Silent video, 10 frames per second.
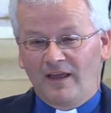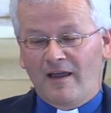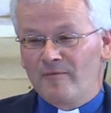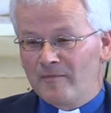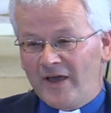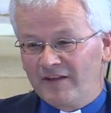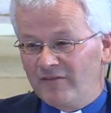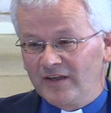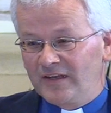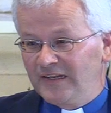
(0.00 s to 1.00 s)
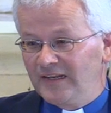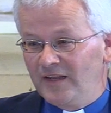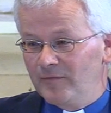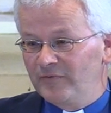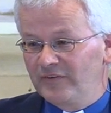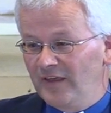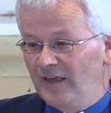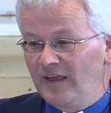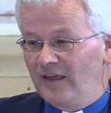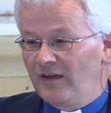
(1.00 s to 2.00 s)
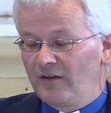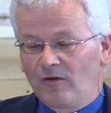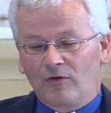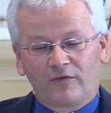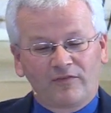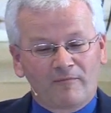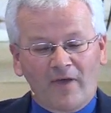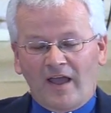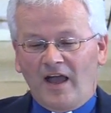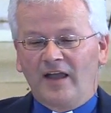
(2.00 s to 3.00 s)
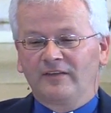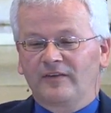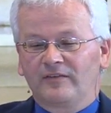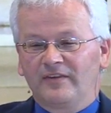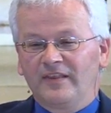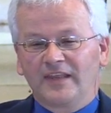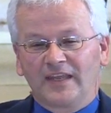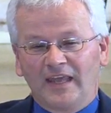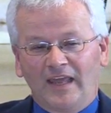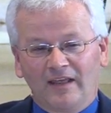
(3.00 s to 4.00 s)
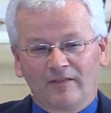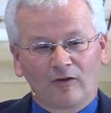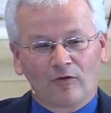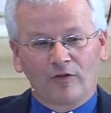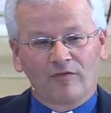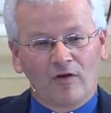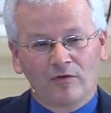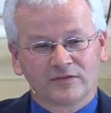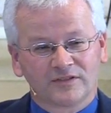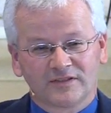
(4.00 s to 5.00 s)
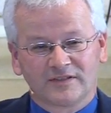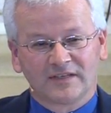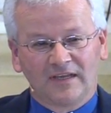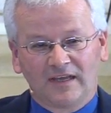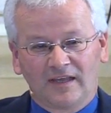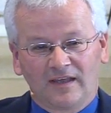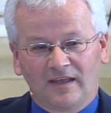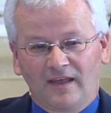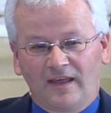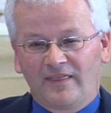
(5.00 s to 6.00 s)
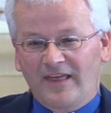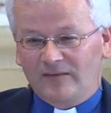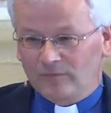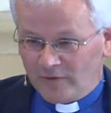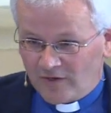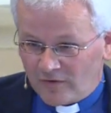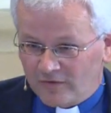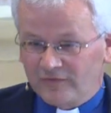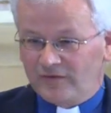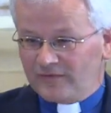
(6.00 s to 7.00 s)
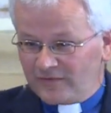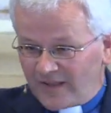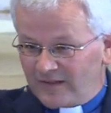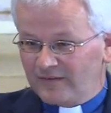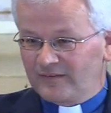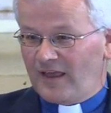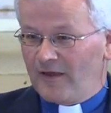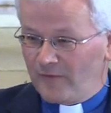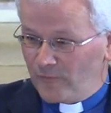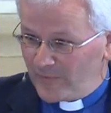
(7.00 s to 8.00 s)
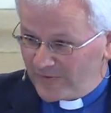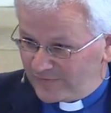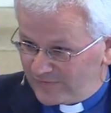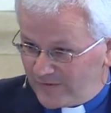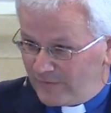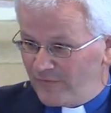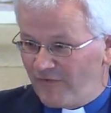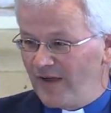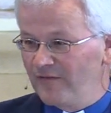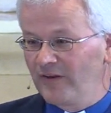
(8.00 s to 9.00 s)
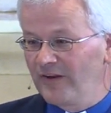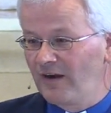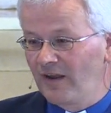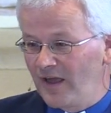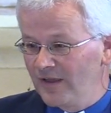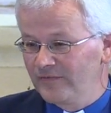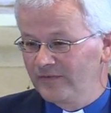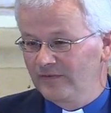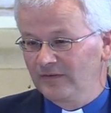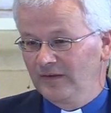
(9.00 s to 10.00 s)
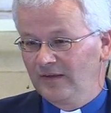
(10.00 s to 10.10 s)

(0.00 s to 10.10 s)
I'm a man of unclean lips. Lord, my eyes have seen the King, the Lord of hosts. And that's when God sends us out and we see revival in our lives.